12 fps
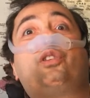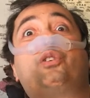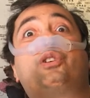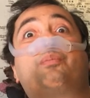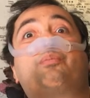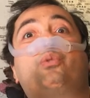
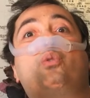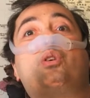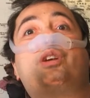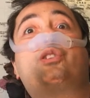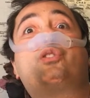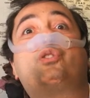that are
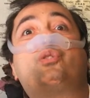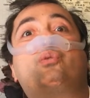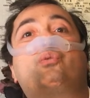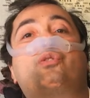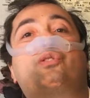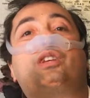deploying
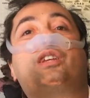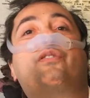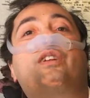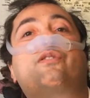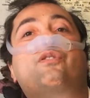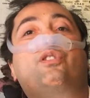new
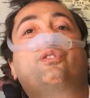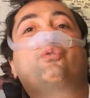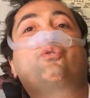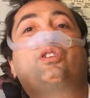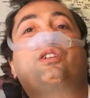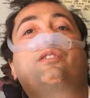innovative
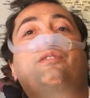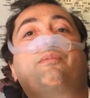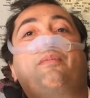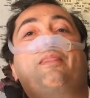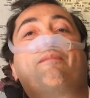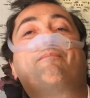
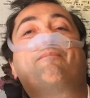solutions,